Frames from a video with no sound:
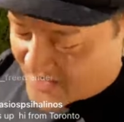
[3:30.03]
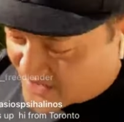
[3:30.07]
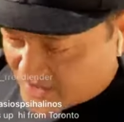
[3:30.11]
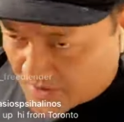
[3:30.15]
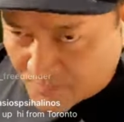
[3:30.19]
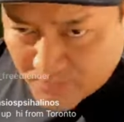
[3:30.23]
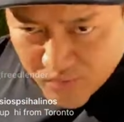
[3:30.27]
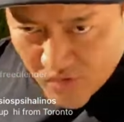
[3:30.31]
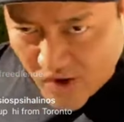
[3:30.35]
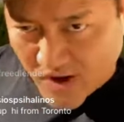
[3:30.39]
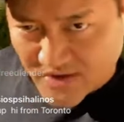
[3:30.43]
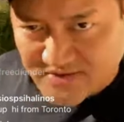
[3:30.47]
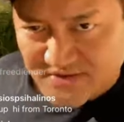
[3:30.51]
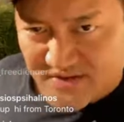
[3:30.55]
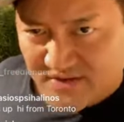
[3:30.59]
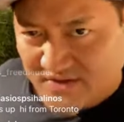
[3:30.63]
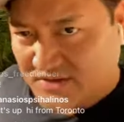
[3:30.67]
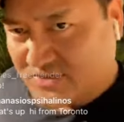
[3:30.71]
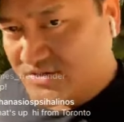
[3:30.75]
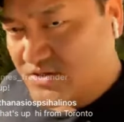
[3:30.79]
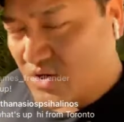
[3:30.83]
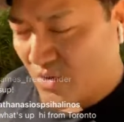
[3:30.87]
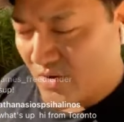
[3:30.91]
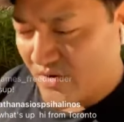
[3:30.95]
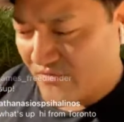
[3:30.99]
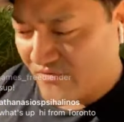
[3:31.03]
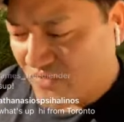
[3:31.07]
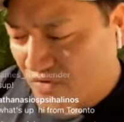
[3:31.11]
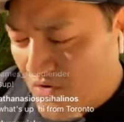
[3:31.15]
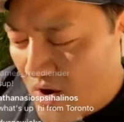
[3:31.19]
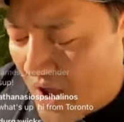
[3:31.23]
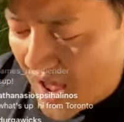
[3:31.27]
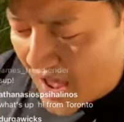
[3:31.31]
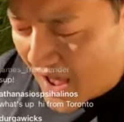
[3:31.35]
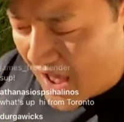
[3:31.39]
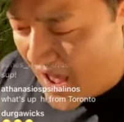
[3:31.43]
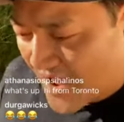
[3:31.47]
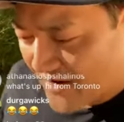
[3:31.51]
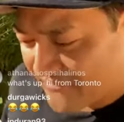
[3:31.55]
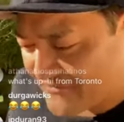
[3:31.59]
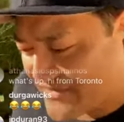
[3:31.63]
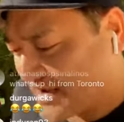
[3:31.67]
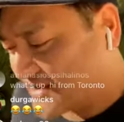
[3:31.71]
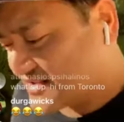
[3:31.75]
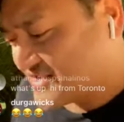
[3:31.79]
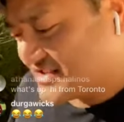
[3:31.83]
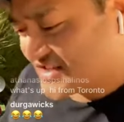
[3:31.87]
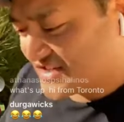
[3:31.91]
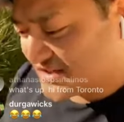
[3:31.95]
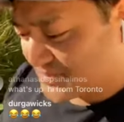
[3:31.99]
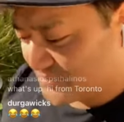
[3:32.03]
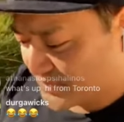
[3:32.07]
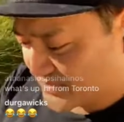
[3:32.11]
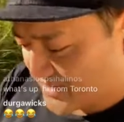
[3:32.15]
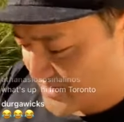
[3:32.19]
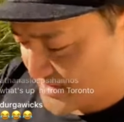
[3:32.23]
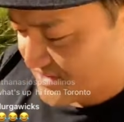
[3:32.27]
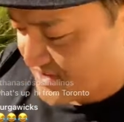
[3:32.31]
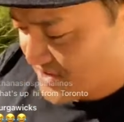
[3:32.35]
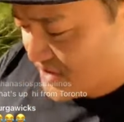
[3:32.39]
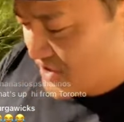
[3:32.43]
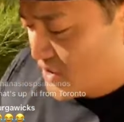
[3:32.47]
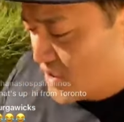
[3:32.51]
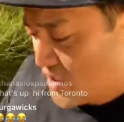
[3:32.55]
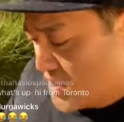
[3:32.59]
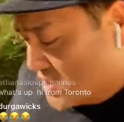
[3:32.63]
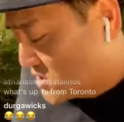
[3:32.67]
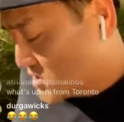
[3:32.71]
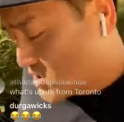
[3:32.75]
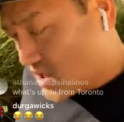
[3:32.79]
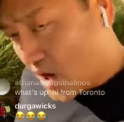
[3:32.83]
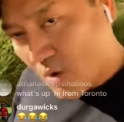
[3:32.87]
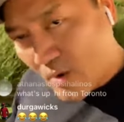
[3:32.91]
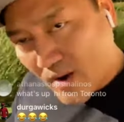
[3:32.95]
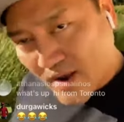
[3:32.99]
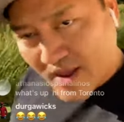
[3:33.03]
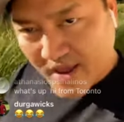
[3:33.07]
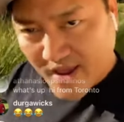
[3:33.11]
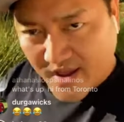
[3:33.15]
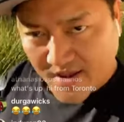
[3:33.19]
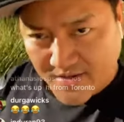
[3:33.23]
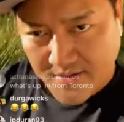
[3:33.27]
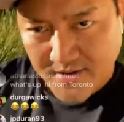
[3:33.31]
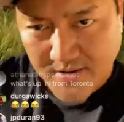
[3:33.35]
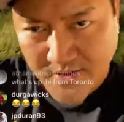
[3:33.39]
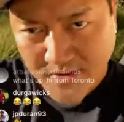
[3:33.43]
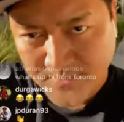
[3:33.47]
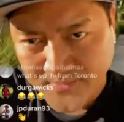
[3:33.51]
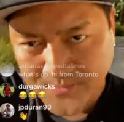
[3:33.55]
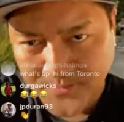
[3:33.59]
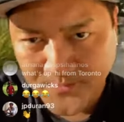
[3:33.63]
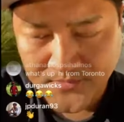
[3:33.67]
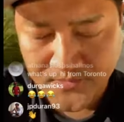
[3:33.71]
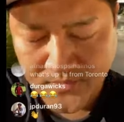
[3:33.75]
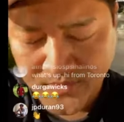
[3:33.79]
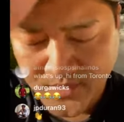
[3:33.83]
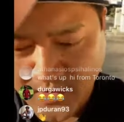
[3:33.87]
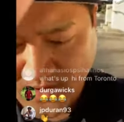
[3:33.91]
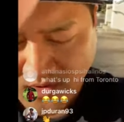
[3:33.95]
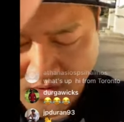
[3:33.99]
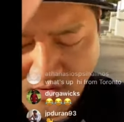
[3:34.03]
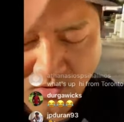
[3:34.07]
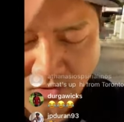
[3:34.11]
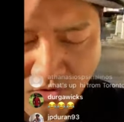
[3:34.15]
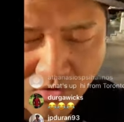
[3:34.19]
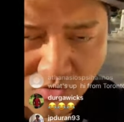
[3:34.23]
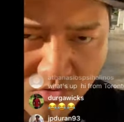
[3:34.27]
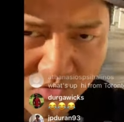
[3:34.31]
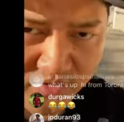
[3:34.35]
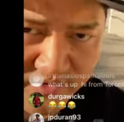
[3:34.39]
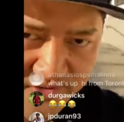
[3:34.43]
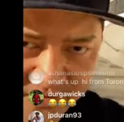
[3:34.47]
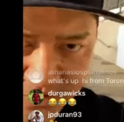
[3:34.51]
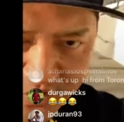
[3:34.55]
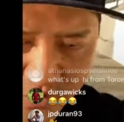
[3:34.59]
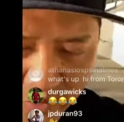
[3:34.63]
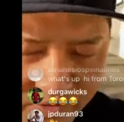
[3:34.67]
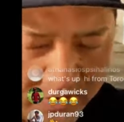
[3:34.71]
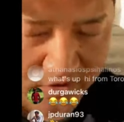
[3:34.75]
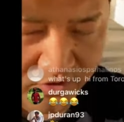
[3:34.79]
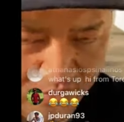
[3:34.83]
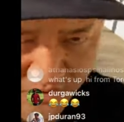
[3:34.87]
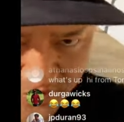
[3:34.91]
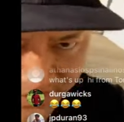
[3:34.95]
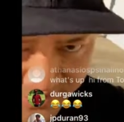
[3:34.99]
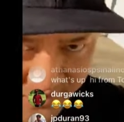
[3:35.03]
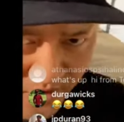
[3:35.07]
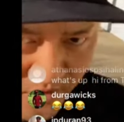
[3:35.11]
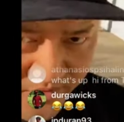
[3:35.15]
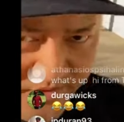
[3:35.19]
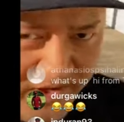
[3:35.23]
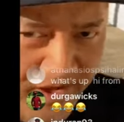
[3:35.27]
that's the process. So if you have that discipline, go ahead. Early, do an early